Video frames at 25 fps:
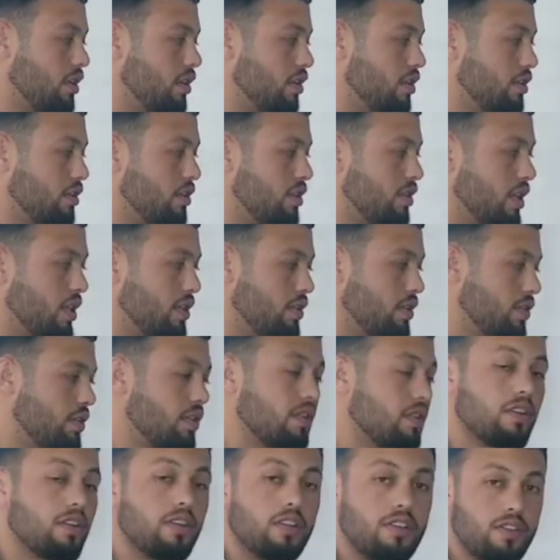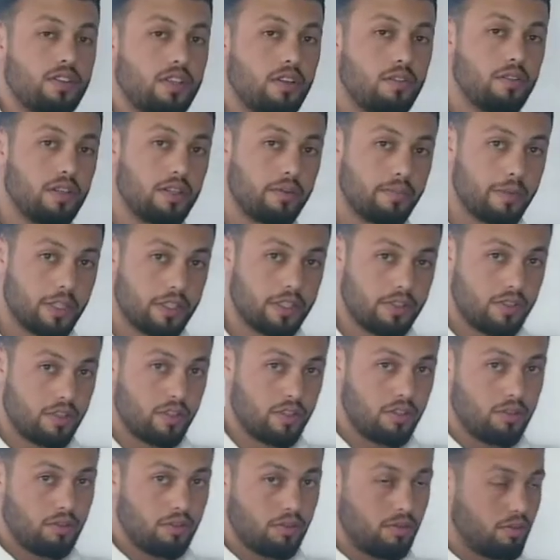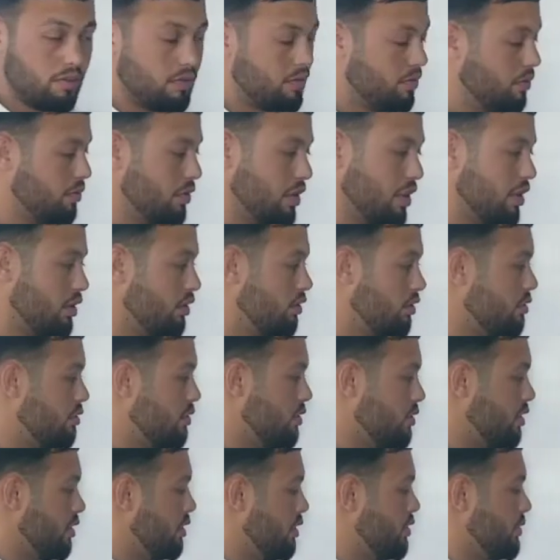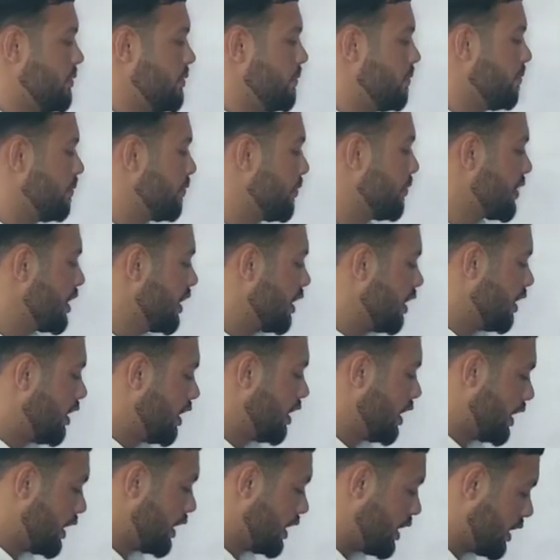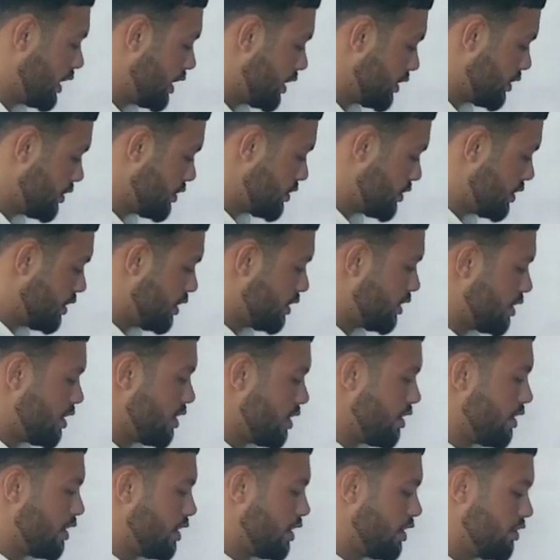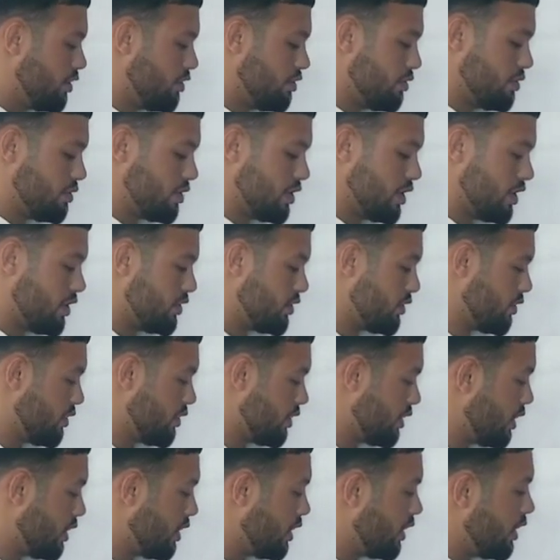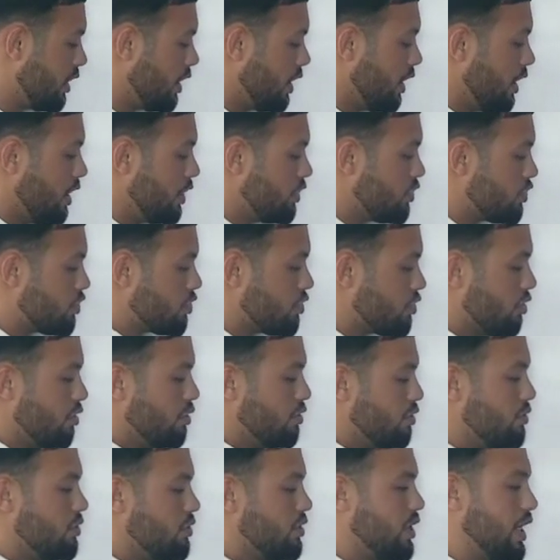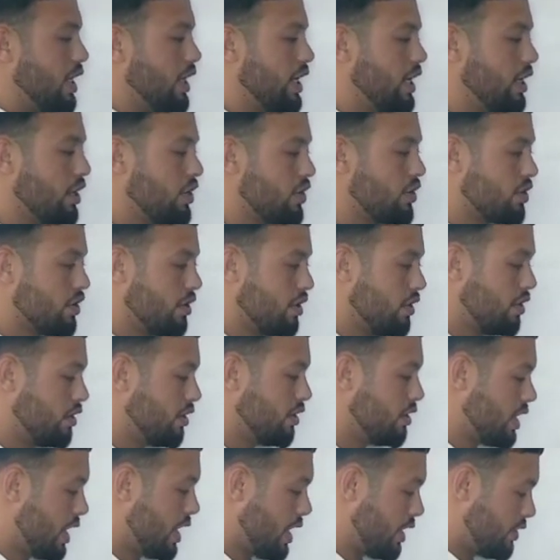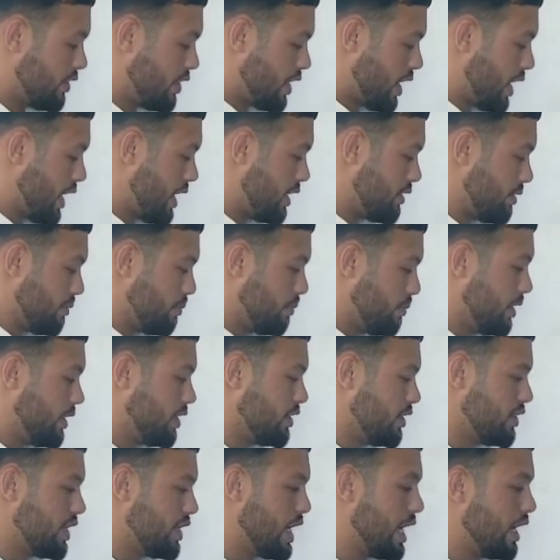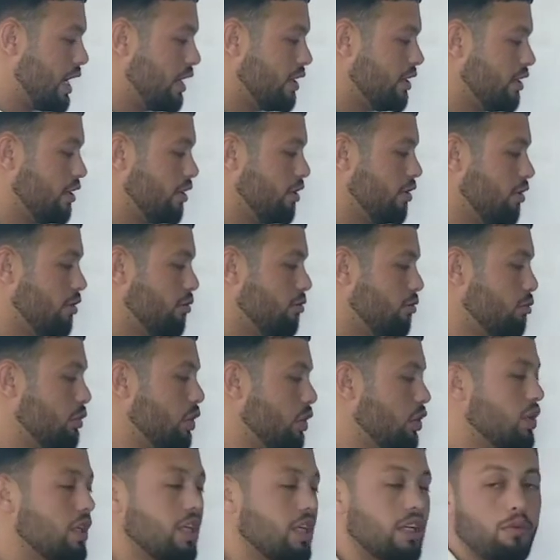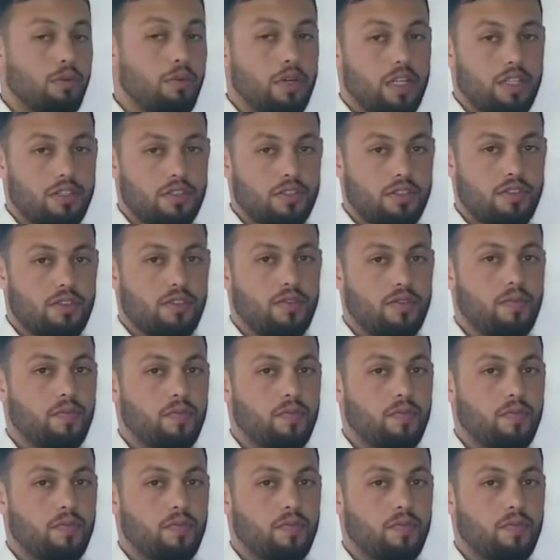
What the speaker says: since 7 months ago. We can use these. And the third usage, it shows an action that has been done more than once.